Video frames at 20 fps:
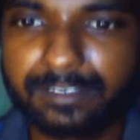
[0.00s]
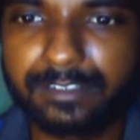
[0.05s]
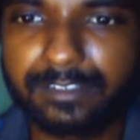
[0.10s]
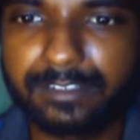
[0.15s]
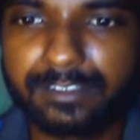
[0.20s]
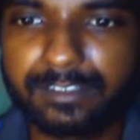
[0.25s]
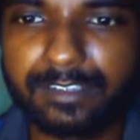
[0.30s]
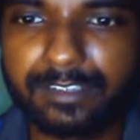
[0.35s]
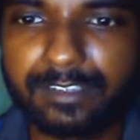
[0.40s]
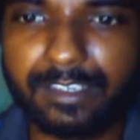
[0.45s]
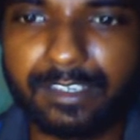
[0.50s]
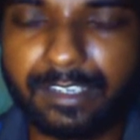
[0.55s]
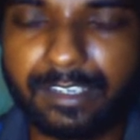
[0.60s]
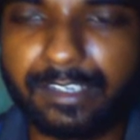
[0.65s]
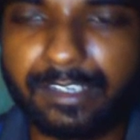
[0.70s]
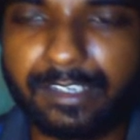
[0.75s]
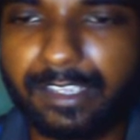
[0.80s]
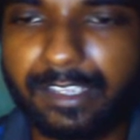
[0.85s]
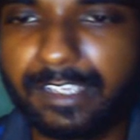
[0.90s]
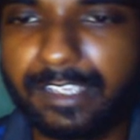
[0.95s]
and
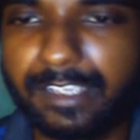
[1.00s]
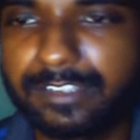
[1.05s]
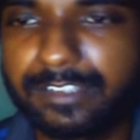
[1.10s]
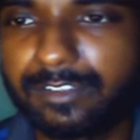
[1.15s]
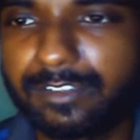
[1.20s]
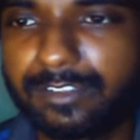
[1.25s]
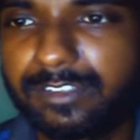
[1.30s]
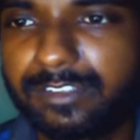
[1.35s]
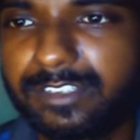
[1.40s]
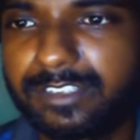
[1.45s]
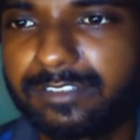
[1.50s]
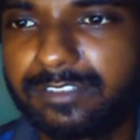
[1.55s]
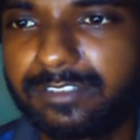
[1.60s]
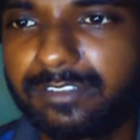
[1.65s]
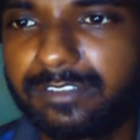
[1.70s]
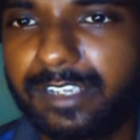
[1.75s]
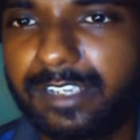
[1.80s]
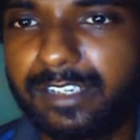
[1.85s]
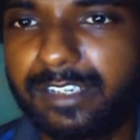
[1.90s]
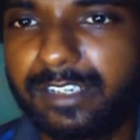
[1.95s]
as already told
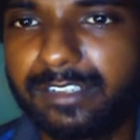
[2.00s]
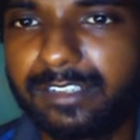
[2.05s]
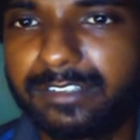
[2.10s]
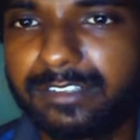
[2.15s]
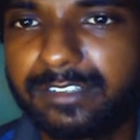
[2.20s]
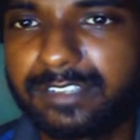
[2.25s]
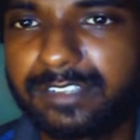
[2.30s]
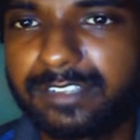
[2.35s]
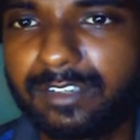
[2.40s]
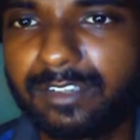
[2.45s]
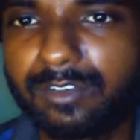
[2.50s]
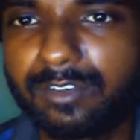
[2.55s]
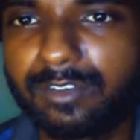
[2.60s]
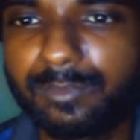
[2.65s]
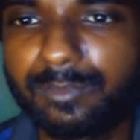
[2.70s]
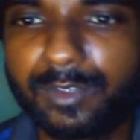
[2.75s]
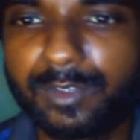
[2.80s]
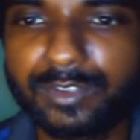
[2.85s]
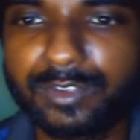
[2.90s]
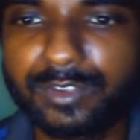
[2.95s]
that it's an on
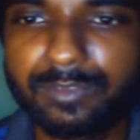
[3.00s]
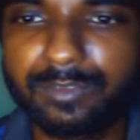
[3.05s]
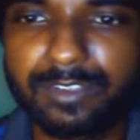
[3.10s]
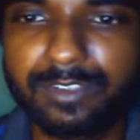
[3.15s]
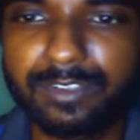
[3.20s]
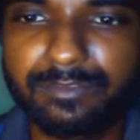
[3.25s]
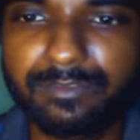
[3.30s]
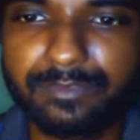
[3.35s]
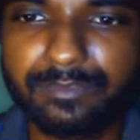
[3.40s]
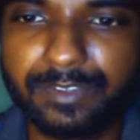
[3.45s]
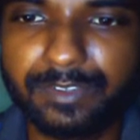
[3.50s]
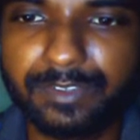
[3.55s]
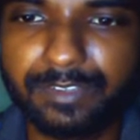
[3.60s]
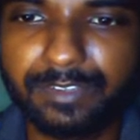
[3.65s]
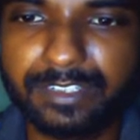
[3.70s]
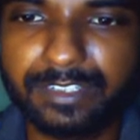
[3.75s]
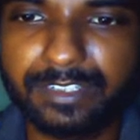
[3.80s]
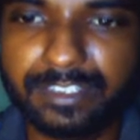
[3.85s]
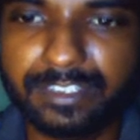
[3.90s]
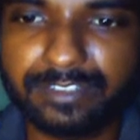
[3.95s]
mouse over, we will
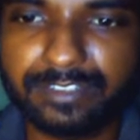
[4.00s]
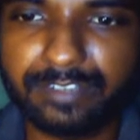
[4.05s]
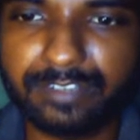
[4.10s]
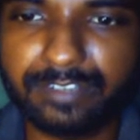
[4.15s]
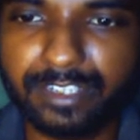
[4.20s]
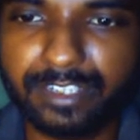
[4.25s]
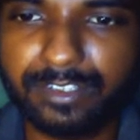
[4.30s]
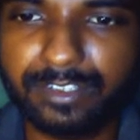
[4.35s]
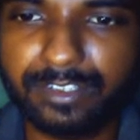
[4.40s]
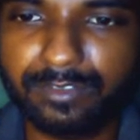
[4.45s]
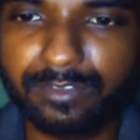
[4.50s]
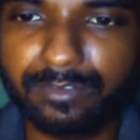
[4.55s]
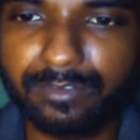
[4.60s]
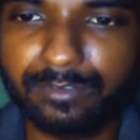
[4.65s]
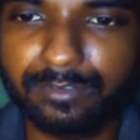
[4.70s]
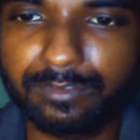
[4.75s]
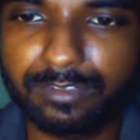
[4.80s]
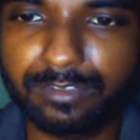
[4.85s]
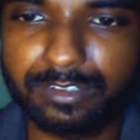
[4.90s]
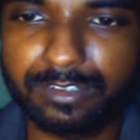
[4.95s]
just try to
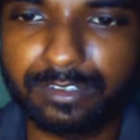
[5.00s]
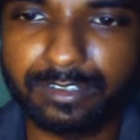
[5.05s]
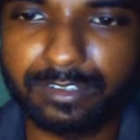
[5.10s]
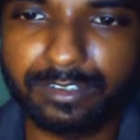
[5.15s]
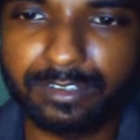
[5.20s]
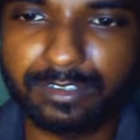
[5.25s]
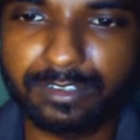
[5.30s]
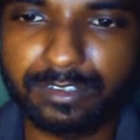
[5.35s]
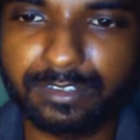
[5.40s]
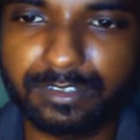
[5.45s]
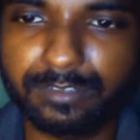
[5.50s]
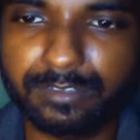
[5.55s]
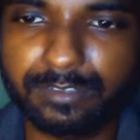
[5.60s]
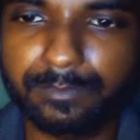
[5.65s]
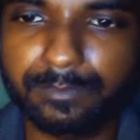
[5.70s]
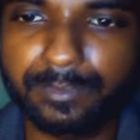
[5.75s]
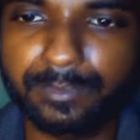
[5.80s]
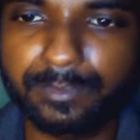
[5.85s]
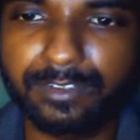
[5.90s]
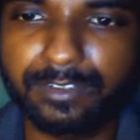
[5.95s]

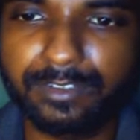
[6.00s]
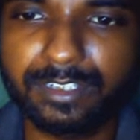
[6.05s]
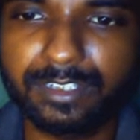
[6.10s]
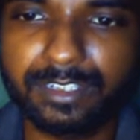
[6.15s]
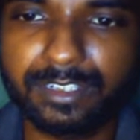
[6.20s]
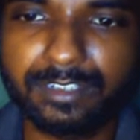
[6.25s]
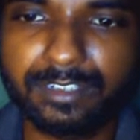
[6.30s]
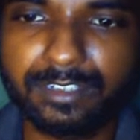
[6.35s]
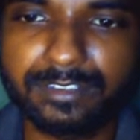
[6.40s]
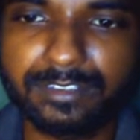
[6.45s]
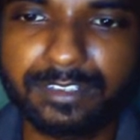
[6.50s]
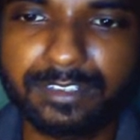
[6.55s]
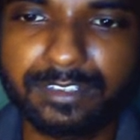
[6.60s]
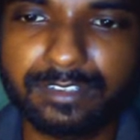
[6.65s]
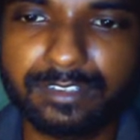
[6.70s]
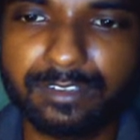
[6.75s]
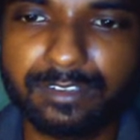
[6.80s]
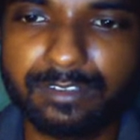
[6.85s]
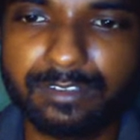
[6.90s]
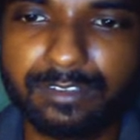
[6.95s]
put the cursor
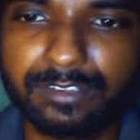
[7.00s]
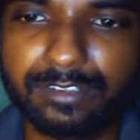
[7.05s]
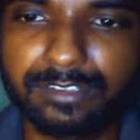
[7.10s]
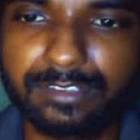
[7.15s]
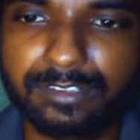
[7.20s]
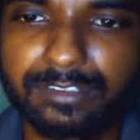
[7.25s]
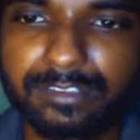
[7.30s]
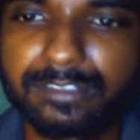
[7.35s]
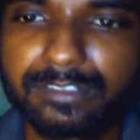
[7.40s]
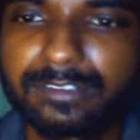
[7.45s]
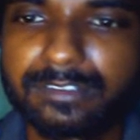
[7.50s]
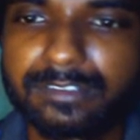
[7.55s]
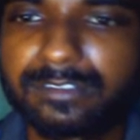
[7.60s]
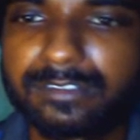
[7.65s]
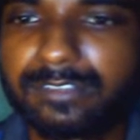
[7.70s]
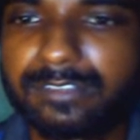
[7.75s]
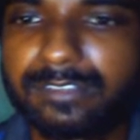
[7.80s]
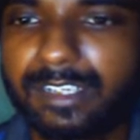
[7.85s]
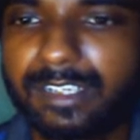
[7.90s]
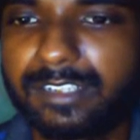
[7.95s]
on
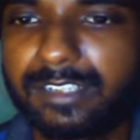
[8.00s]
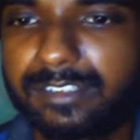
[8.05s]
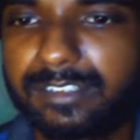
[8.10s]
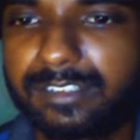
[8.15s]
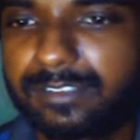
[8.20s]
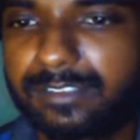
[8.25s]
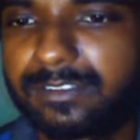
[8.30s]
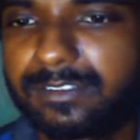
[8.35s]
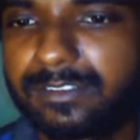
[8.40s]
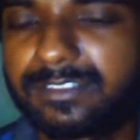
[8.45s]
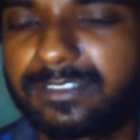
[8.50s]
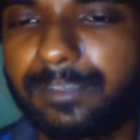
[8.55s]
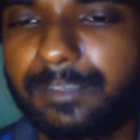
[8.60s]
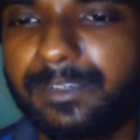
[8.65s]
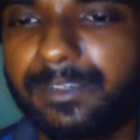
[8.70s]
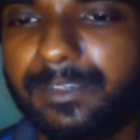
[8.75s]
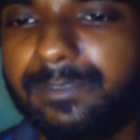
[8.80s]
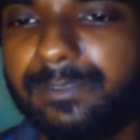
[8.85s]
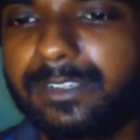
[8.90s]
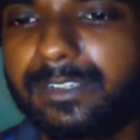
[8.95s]
that submit button